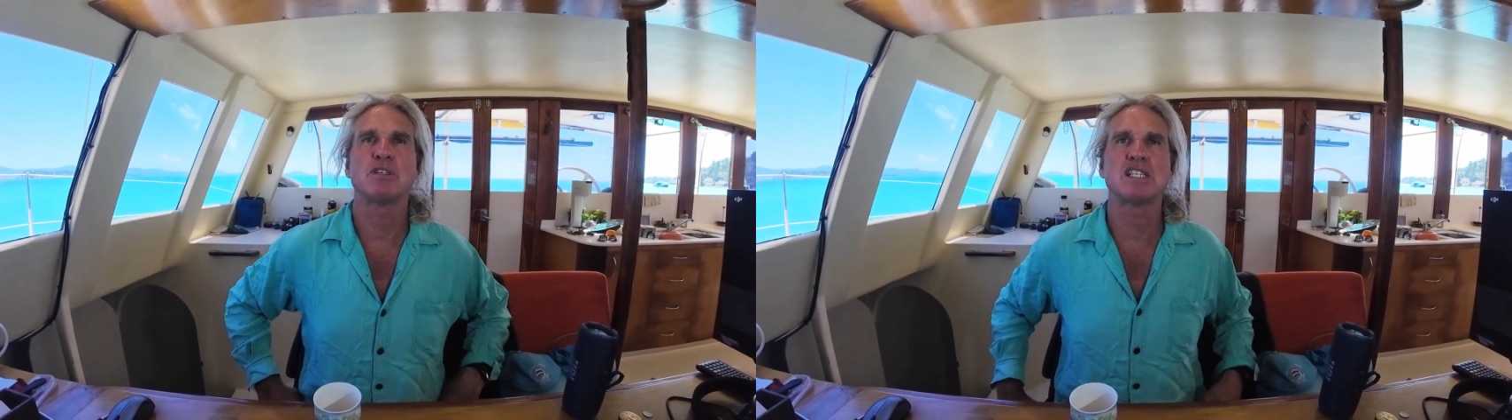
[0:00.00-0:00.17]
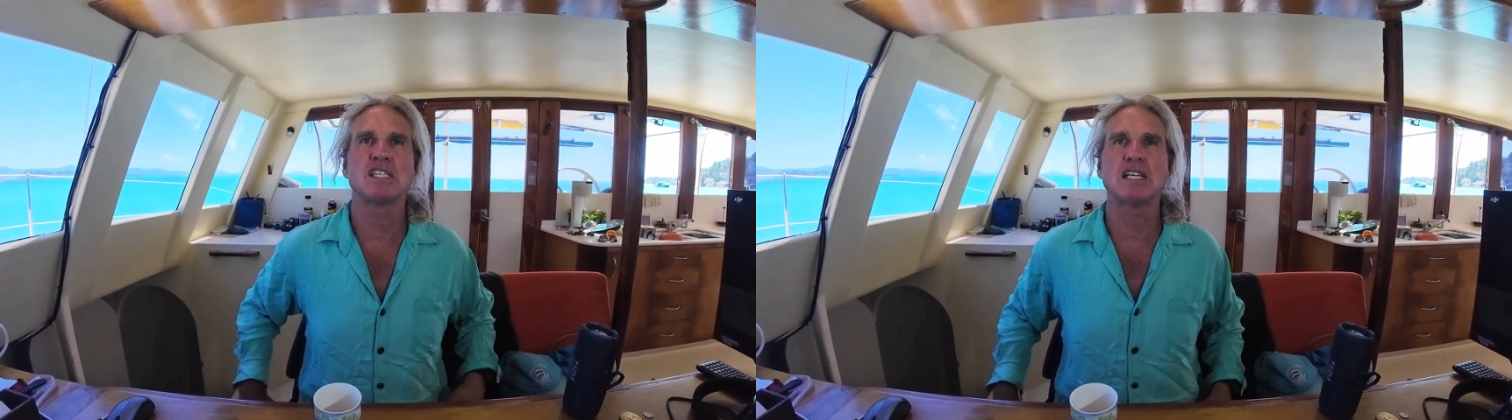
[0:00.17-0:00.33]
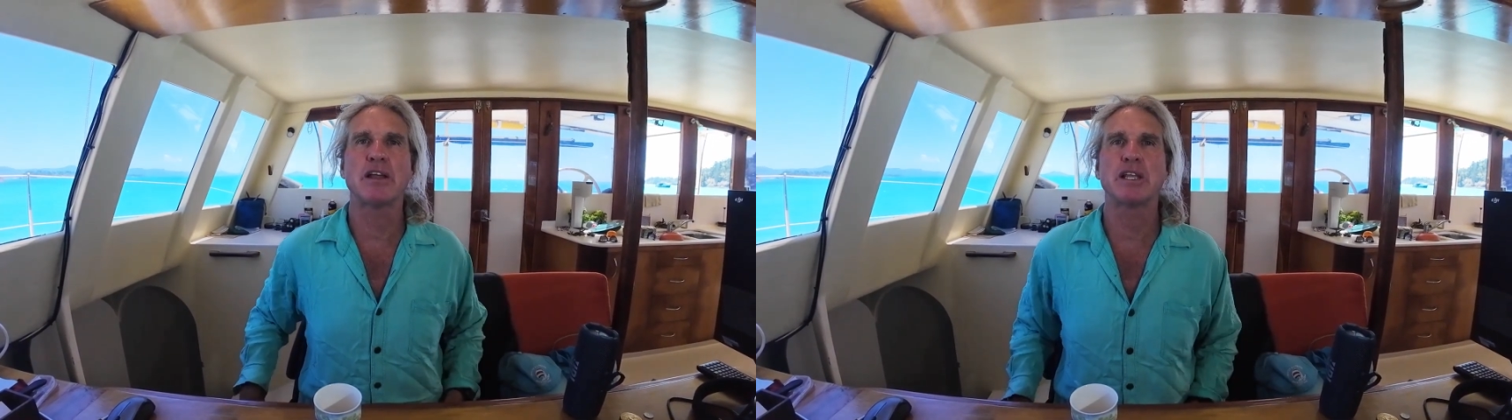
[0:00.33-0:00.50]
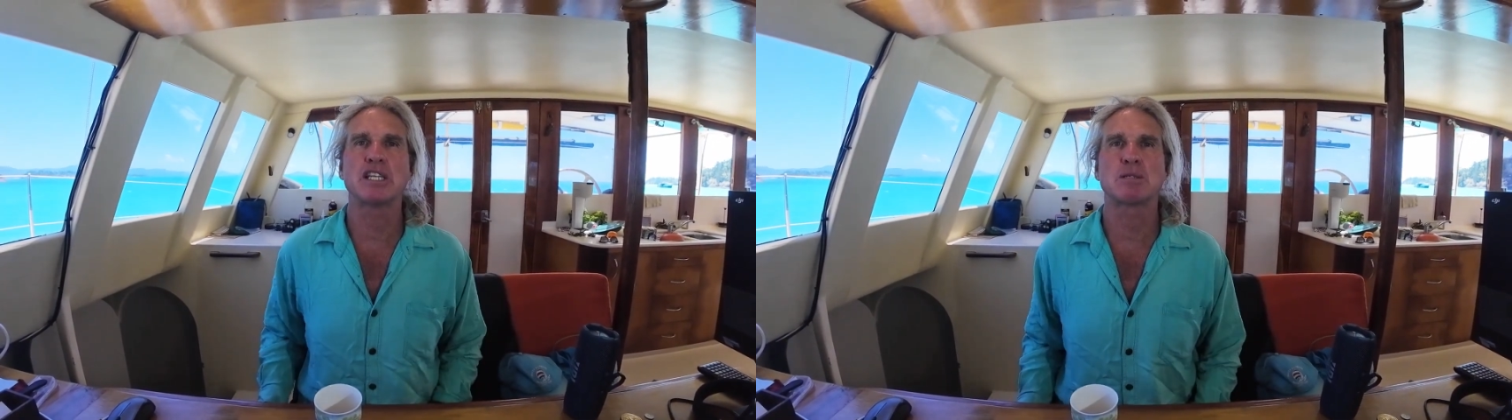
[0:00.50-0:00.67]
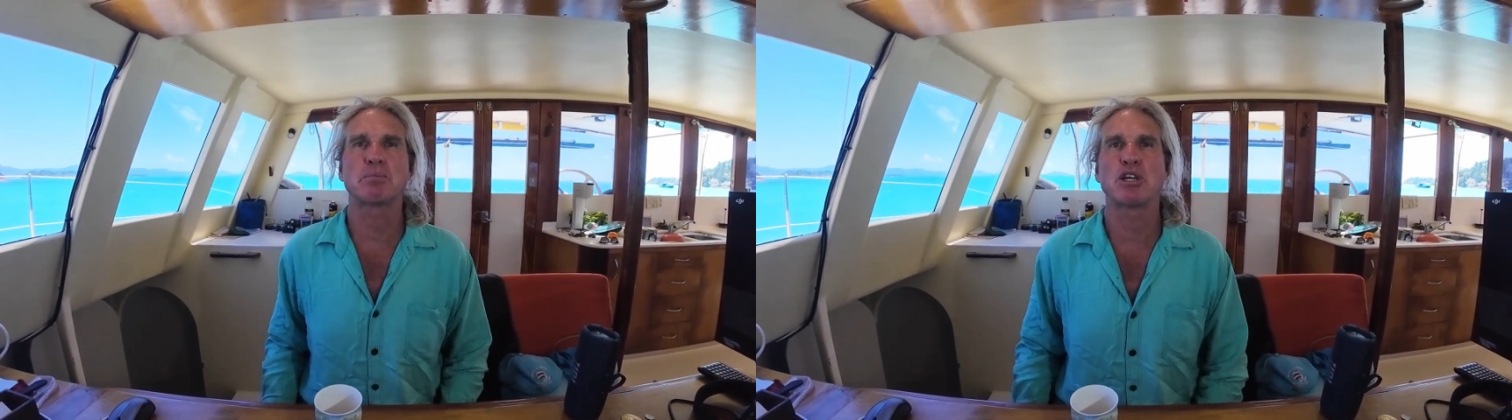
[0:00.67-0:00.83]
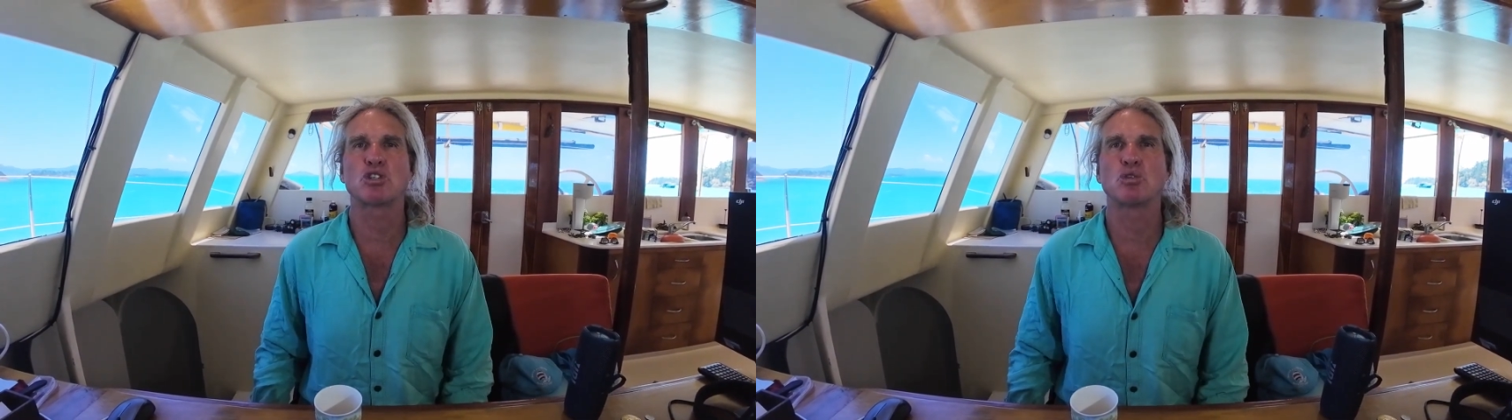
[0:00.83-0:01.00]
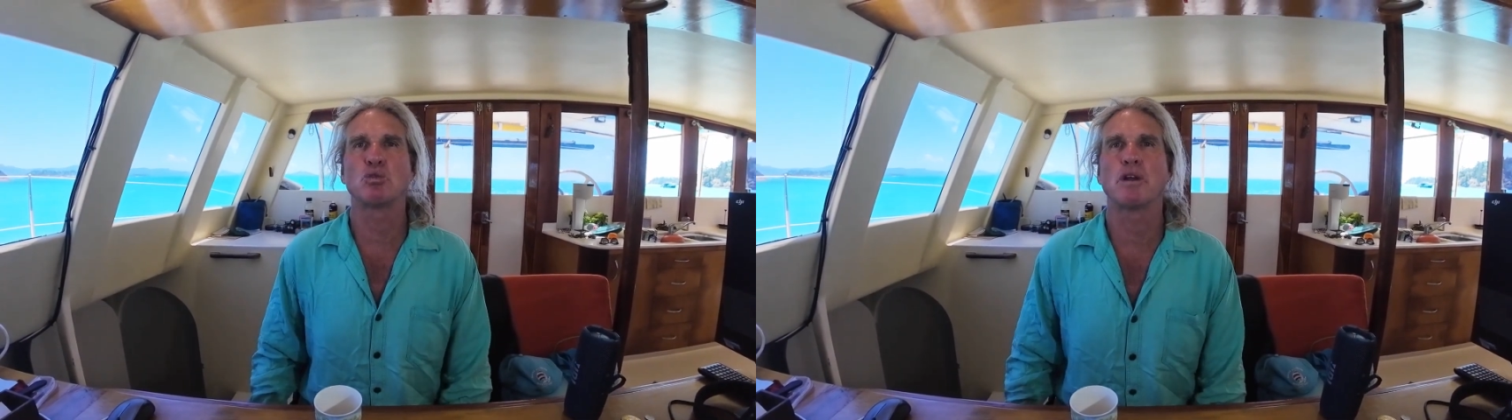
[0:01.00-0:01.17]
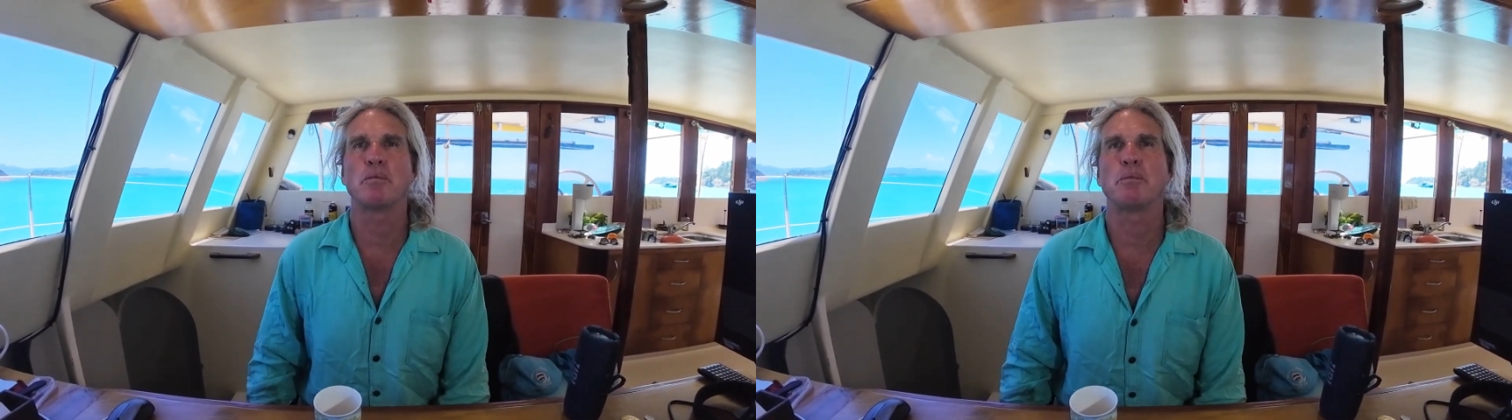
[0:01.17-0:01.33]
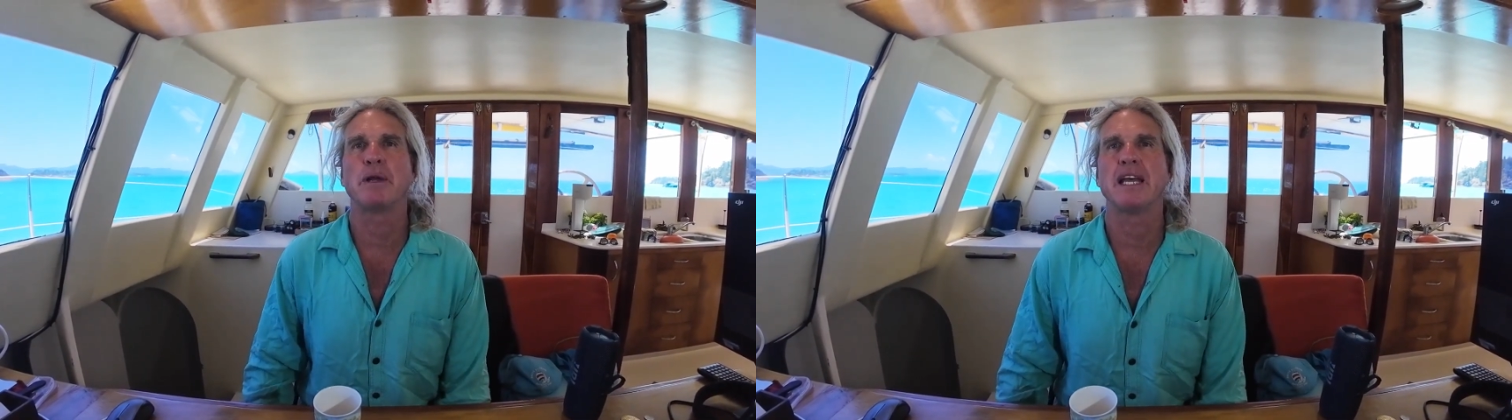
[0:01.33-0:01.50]
which is nothing special
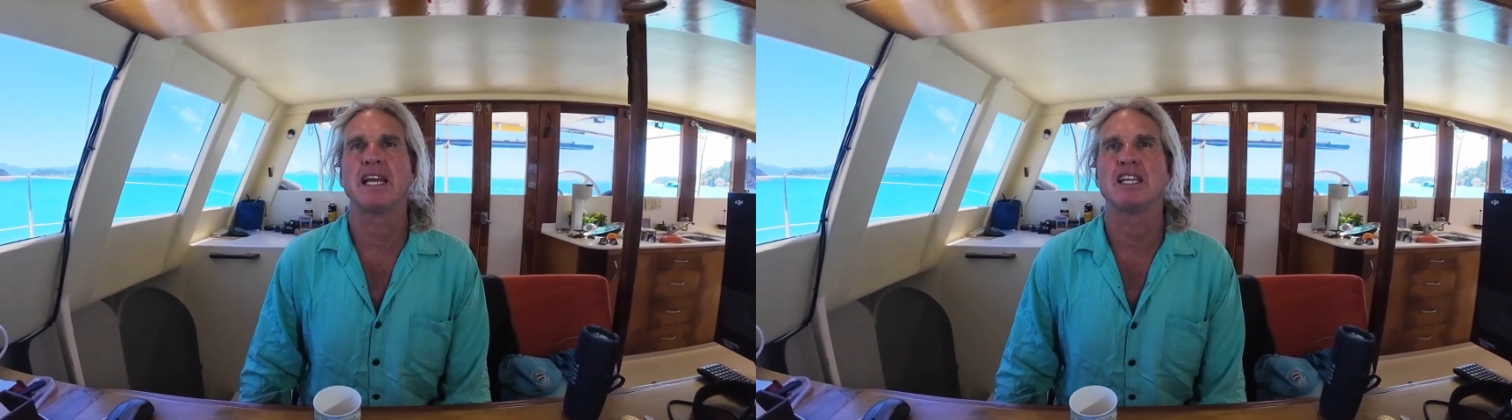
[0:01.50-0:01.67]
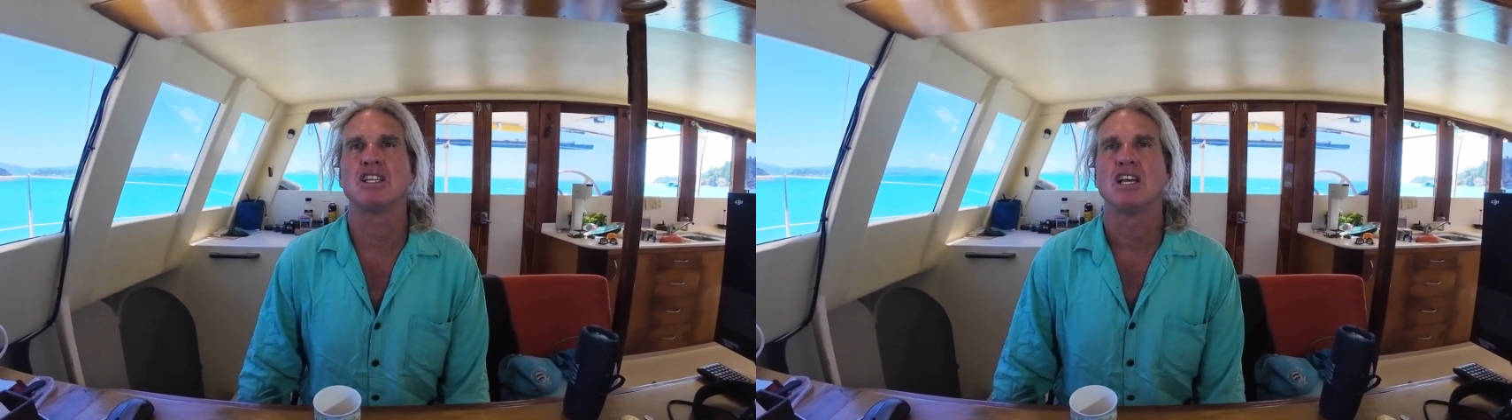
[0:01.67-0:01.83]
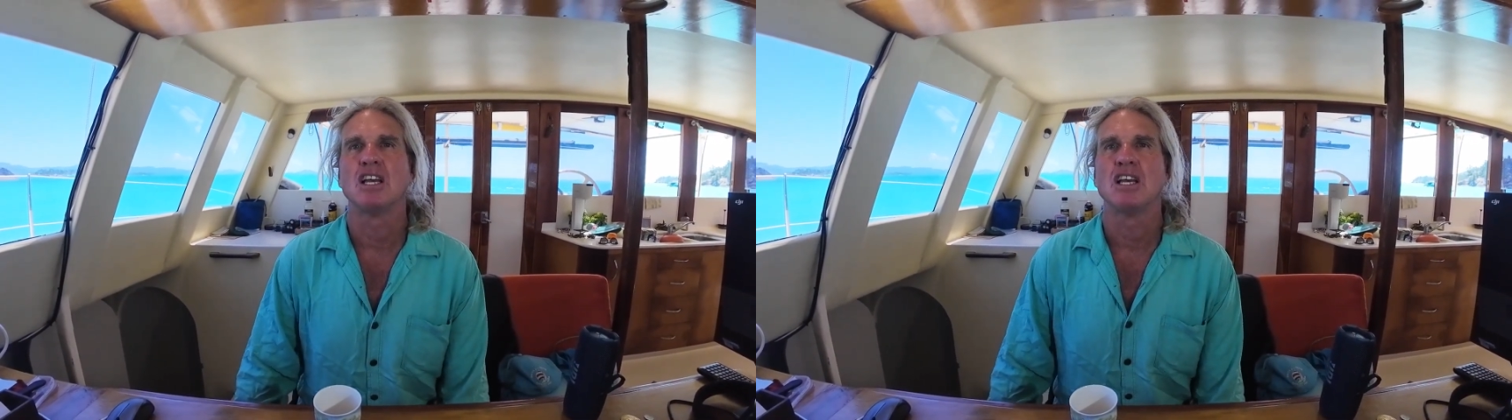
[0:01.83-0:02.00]
compared